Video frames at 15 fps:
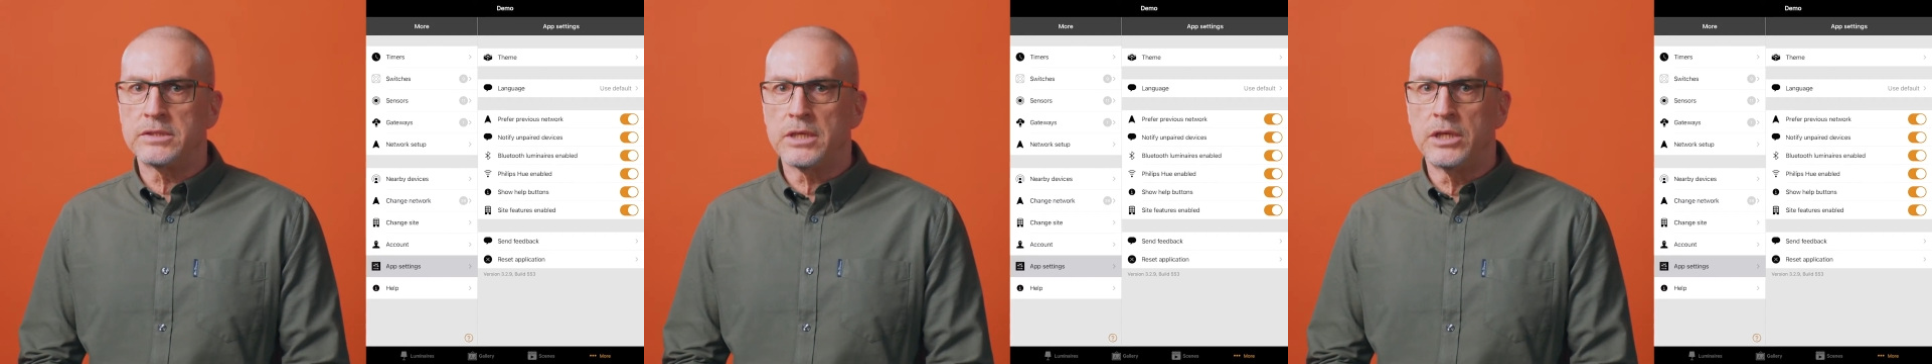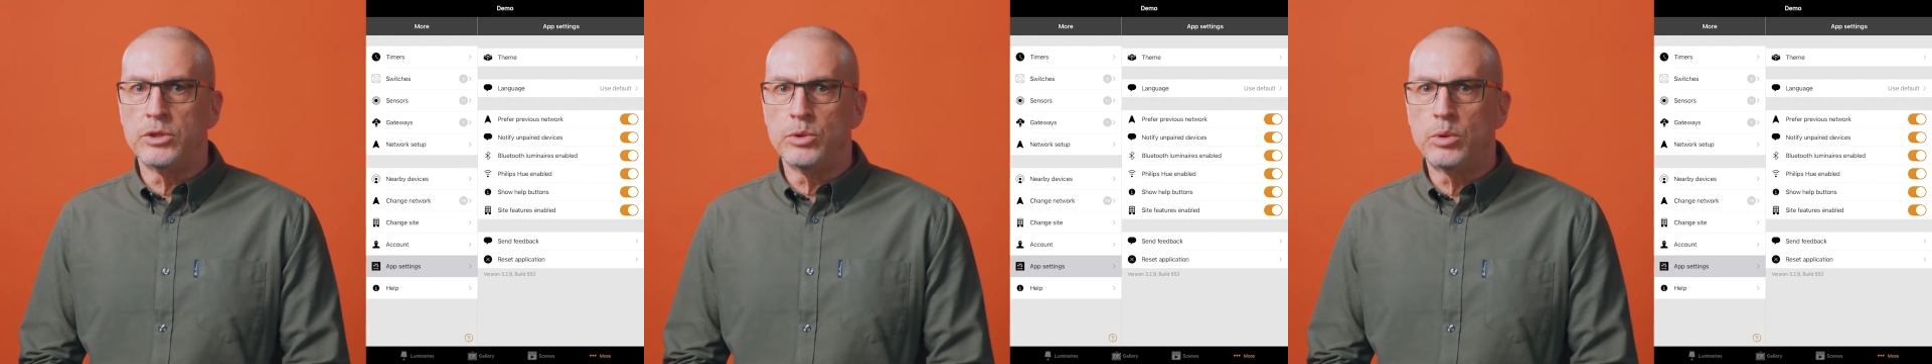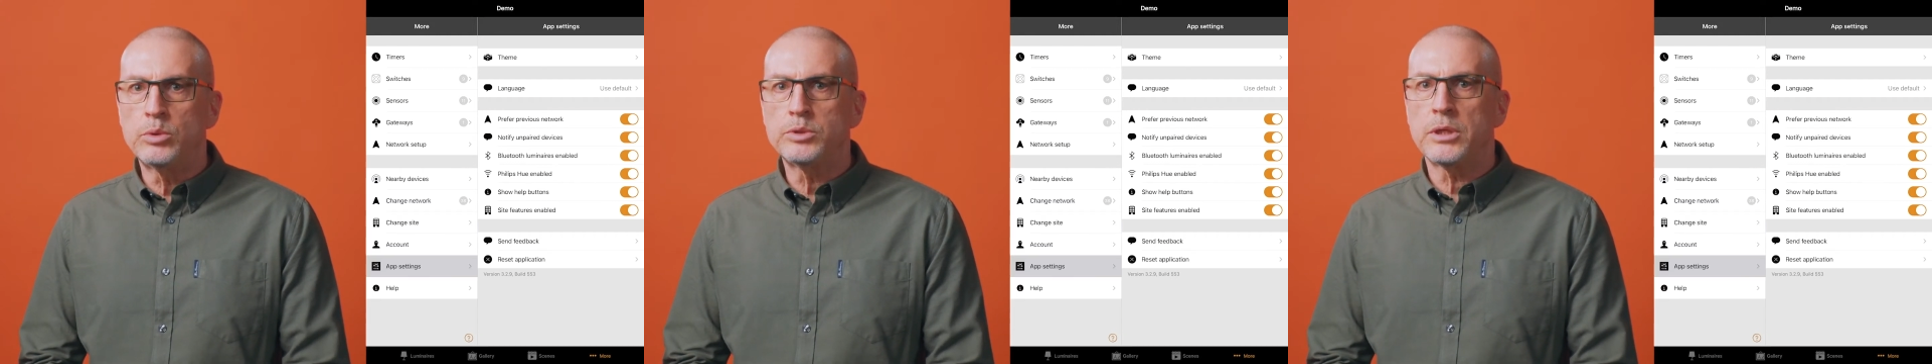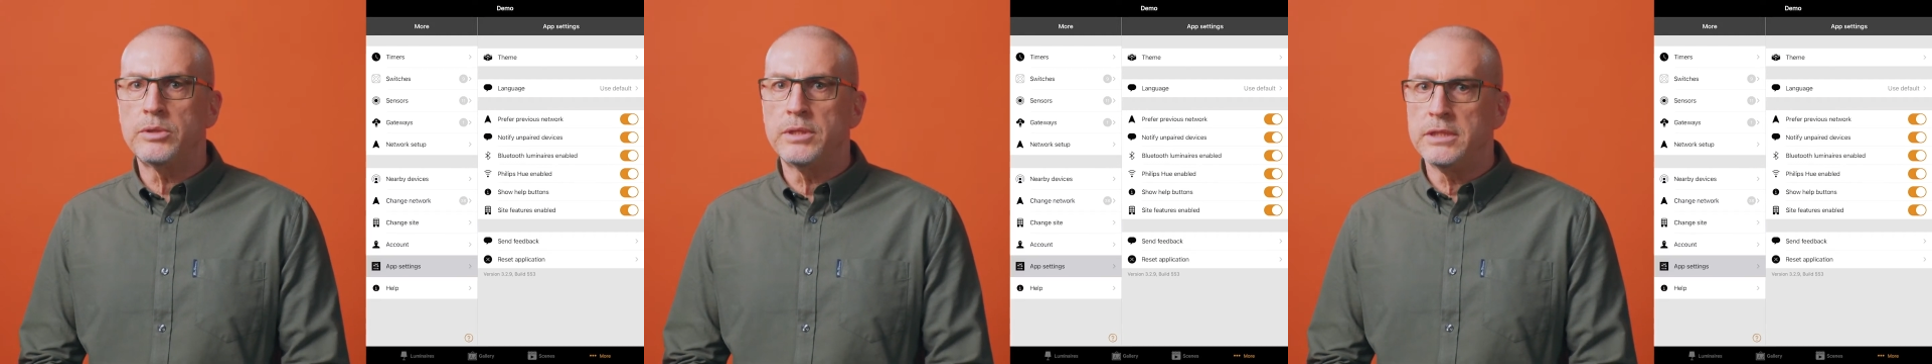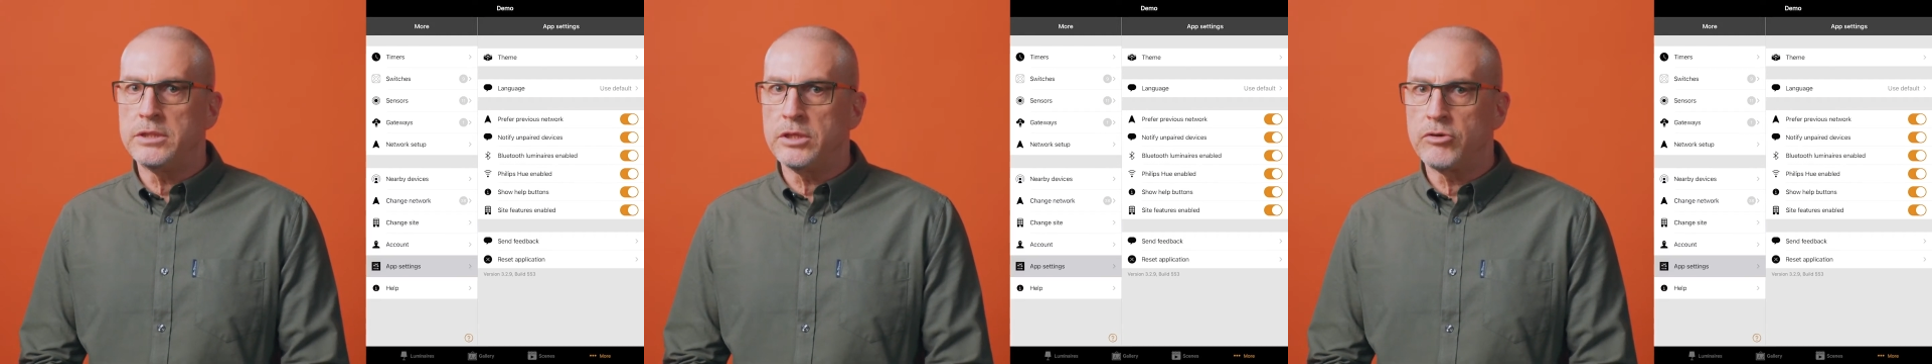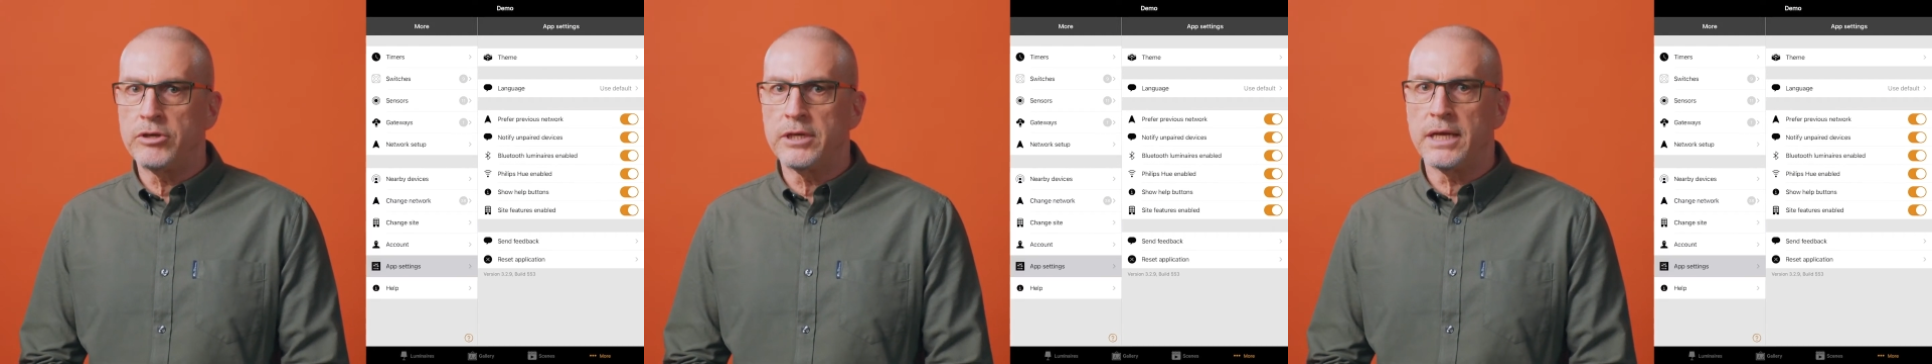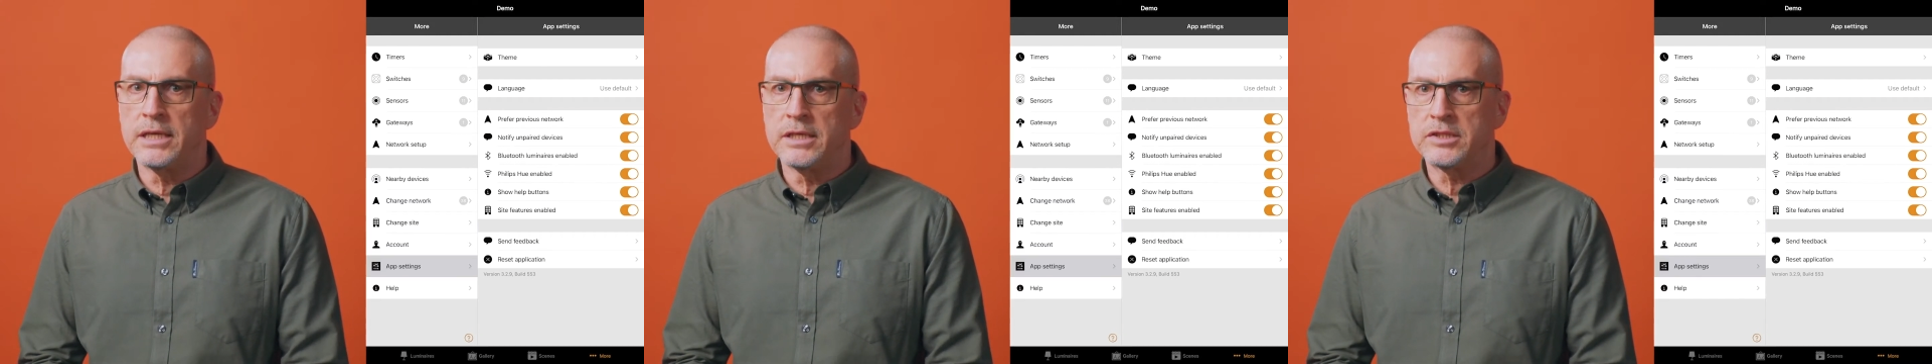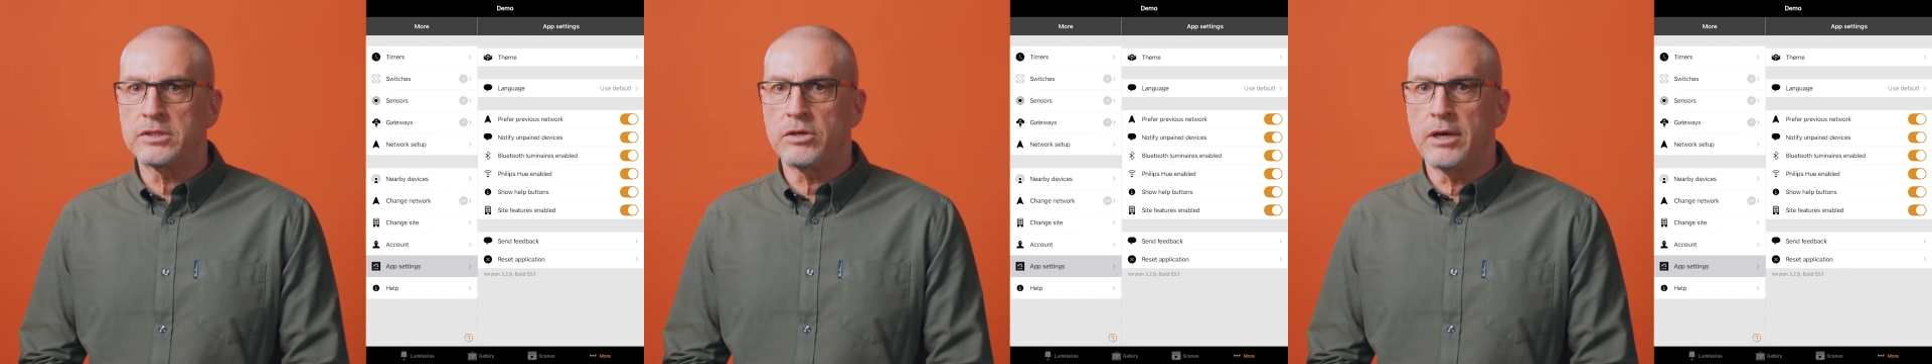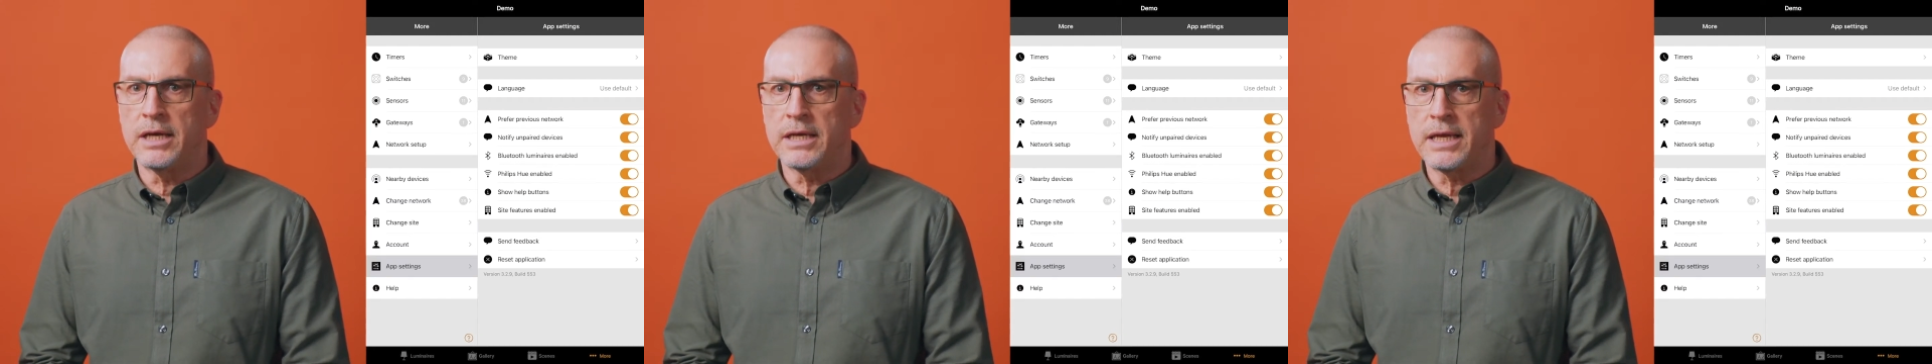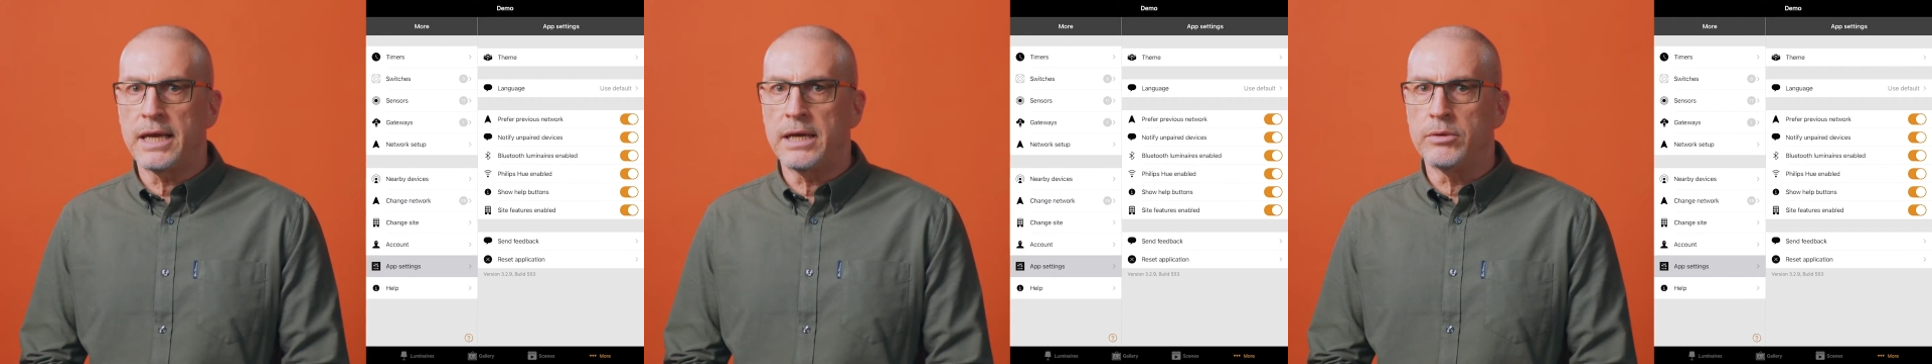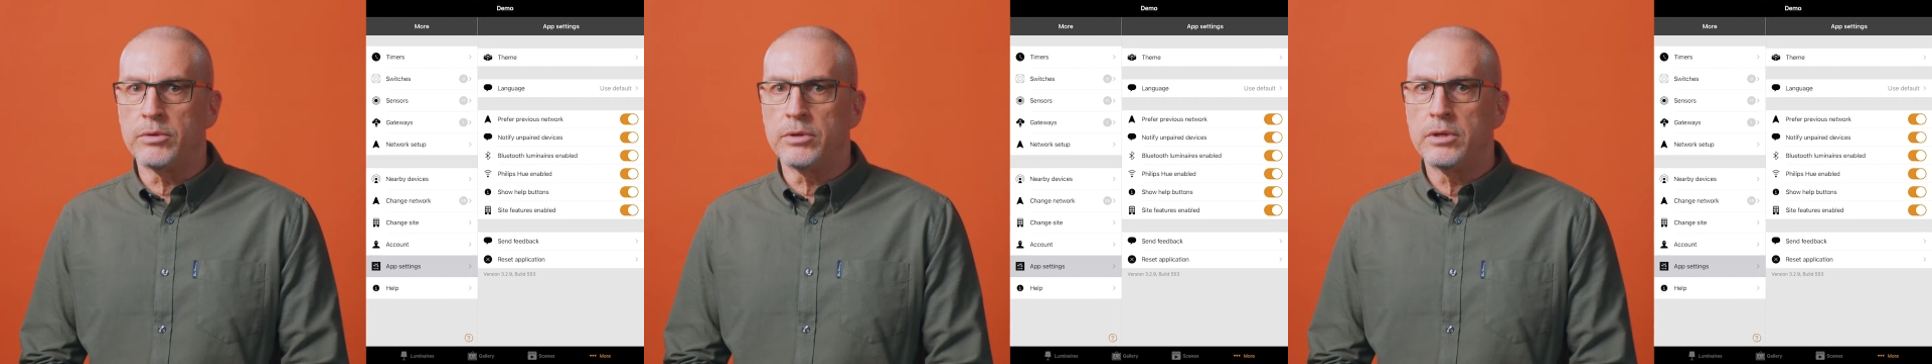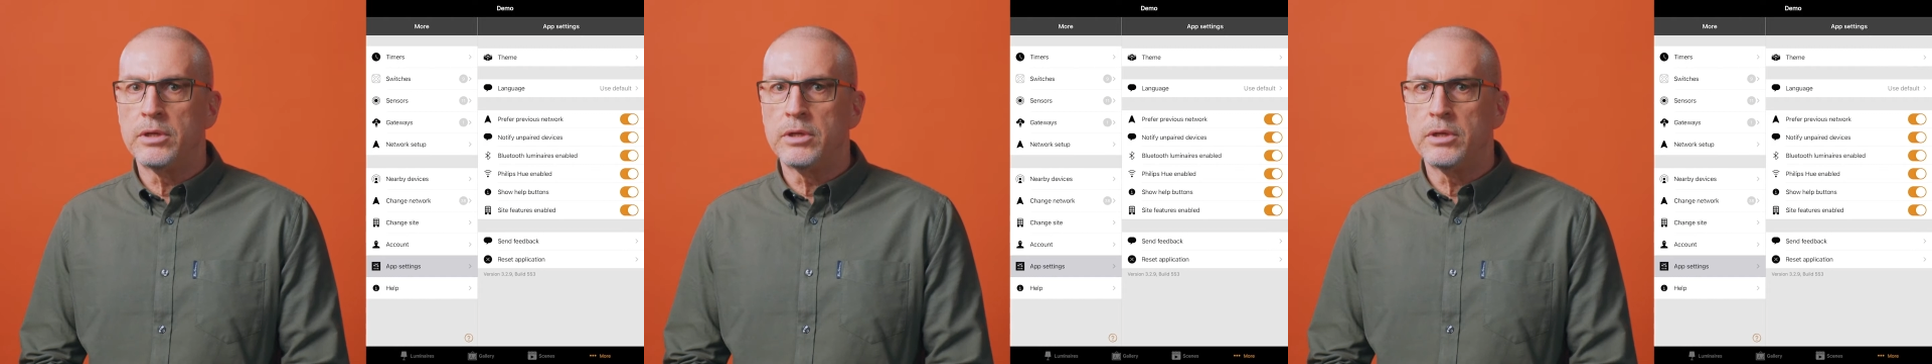and you also need to create a site account.